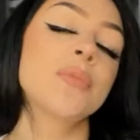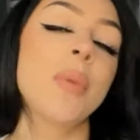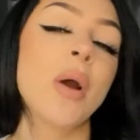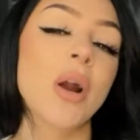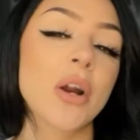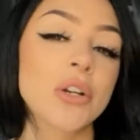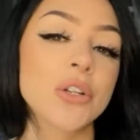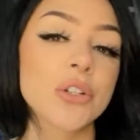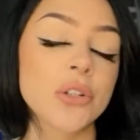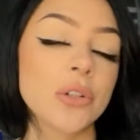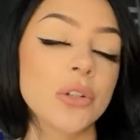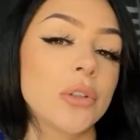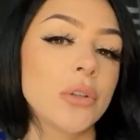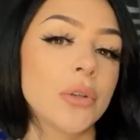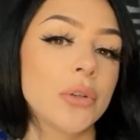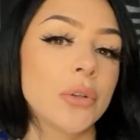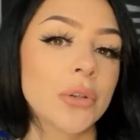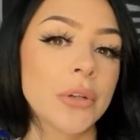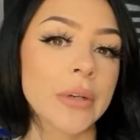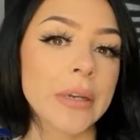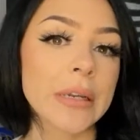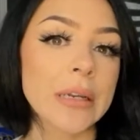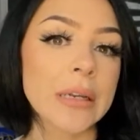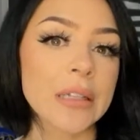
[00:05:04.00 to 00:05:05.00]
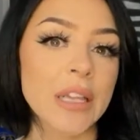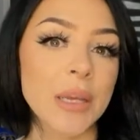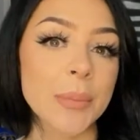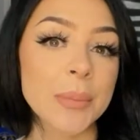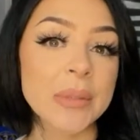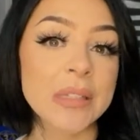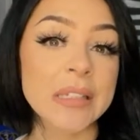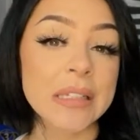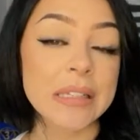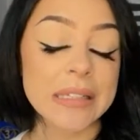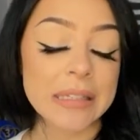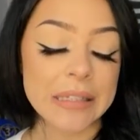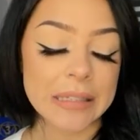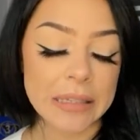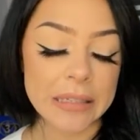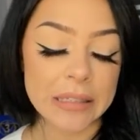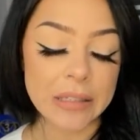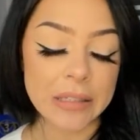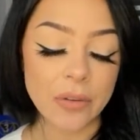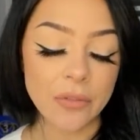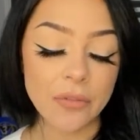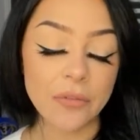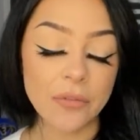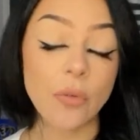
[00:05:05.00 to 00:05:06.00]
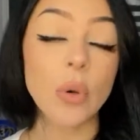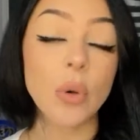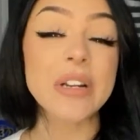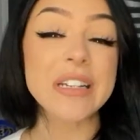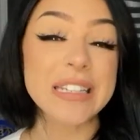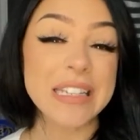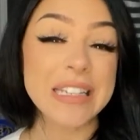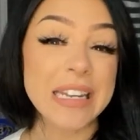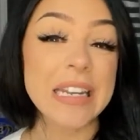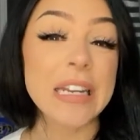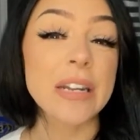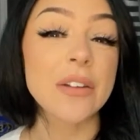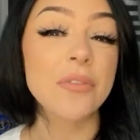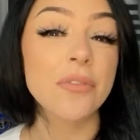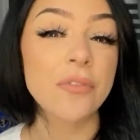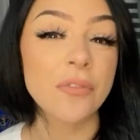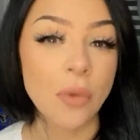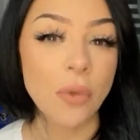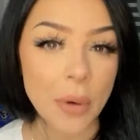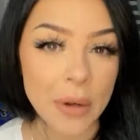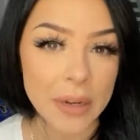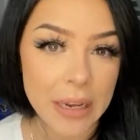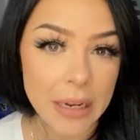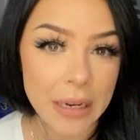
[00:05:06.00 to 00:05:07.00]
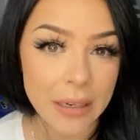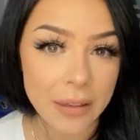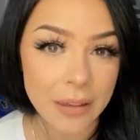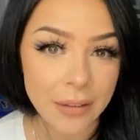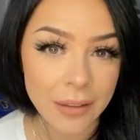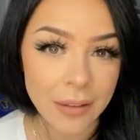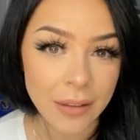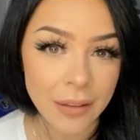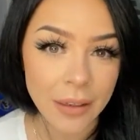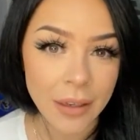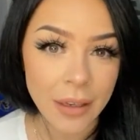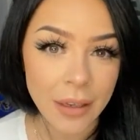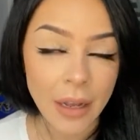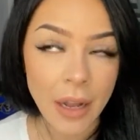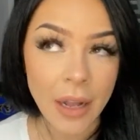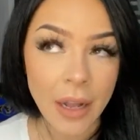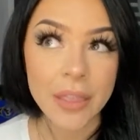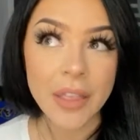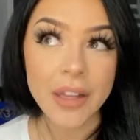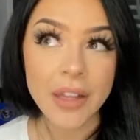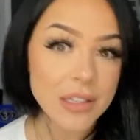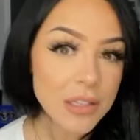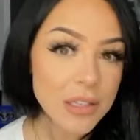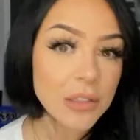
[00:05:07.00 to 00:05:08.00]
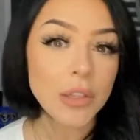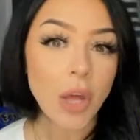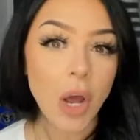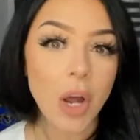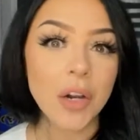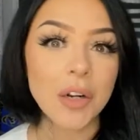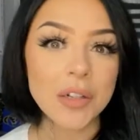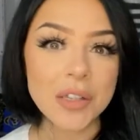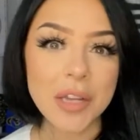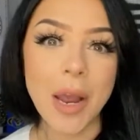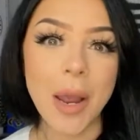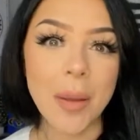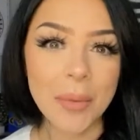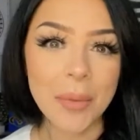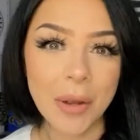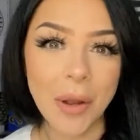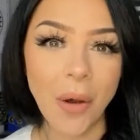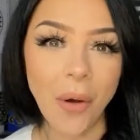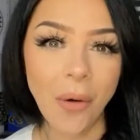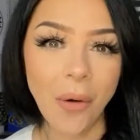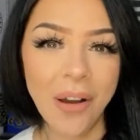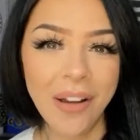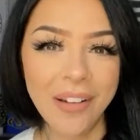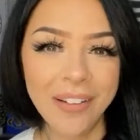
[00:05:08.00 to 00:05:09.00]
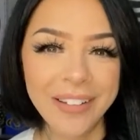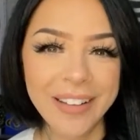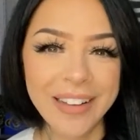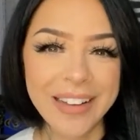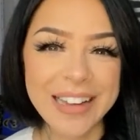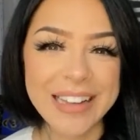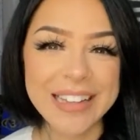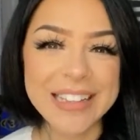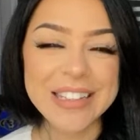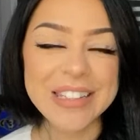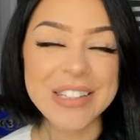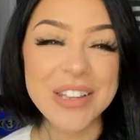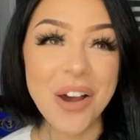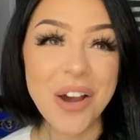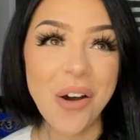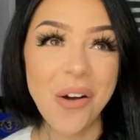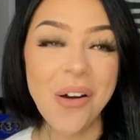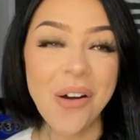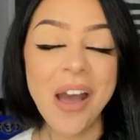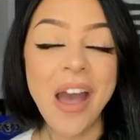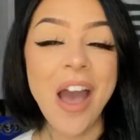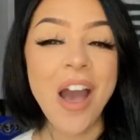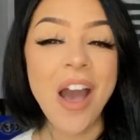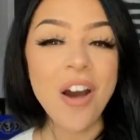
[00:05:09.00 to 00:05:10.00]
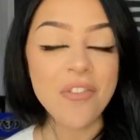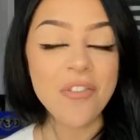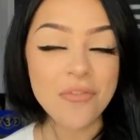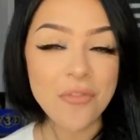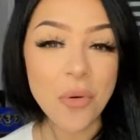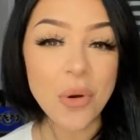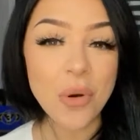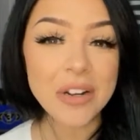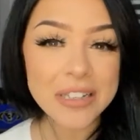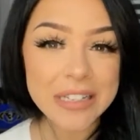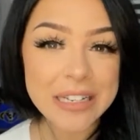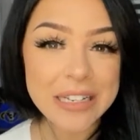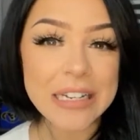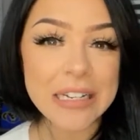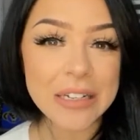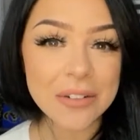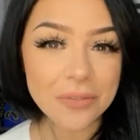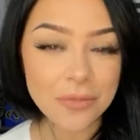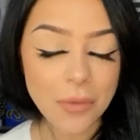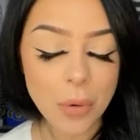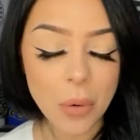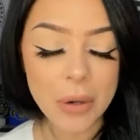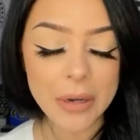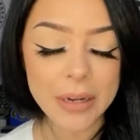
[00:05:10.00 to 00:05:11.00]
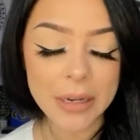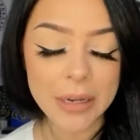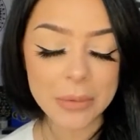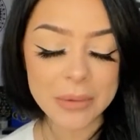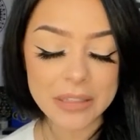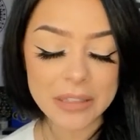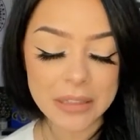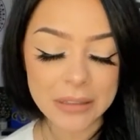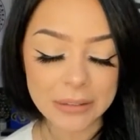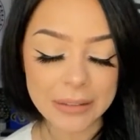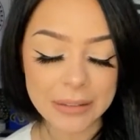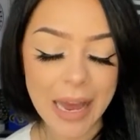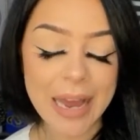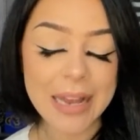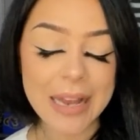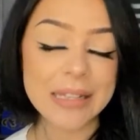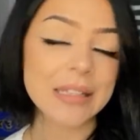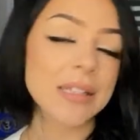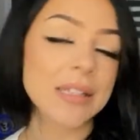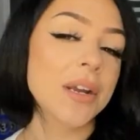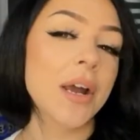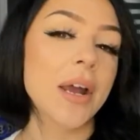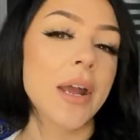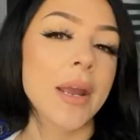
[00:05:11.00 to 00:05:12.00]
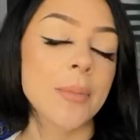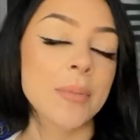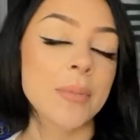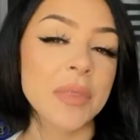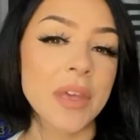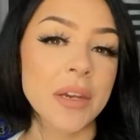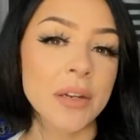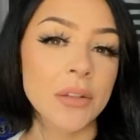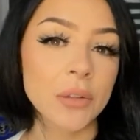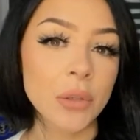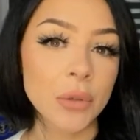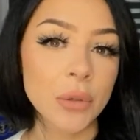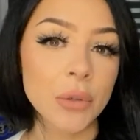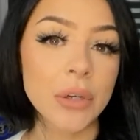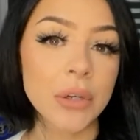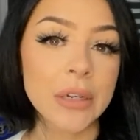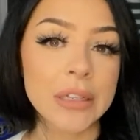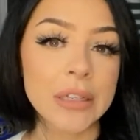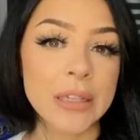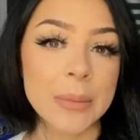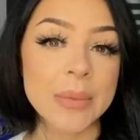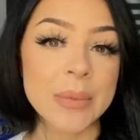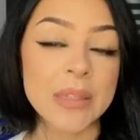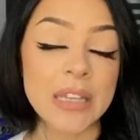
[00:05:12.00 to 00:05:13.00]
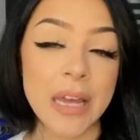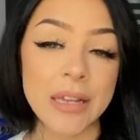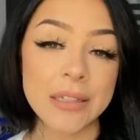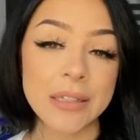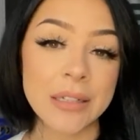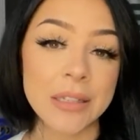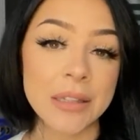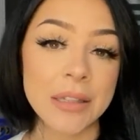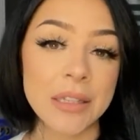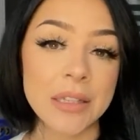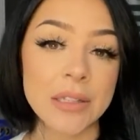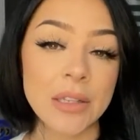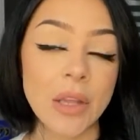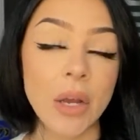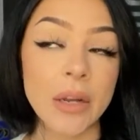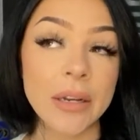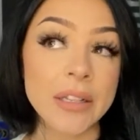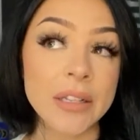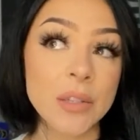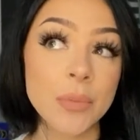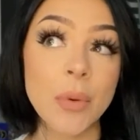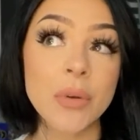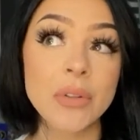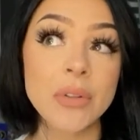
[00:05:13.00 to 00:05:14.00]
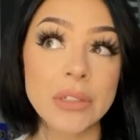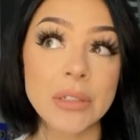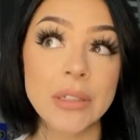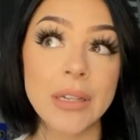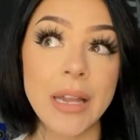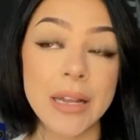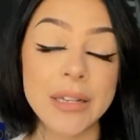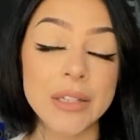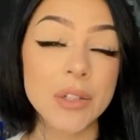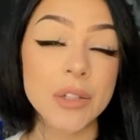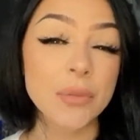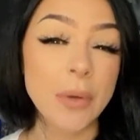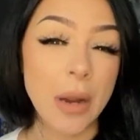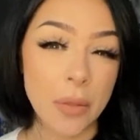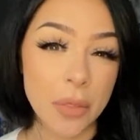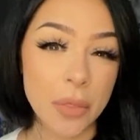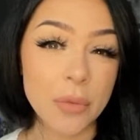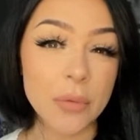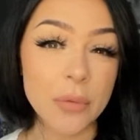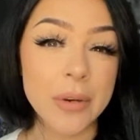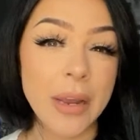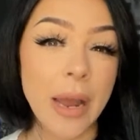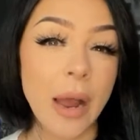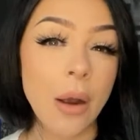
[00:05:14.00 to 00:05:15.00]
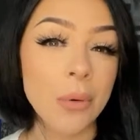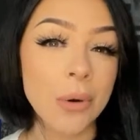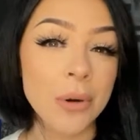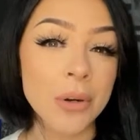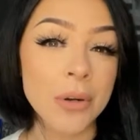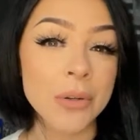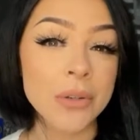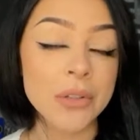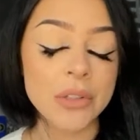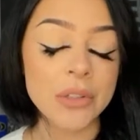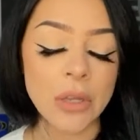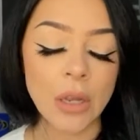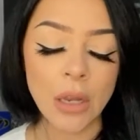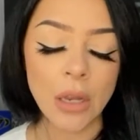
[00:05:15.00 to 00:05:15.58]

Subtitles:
partial lunar eclipse since 1440. That's a long time ago. So 1440 was the last time that a lunar eclipse lasted this long. It's supposed to last around 3 hours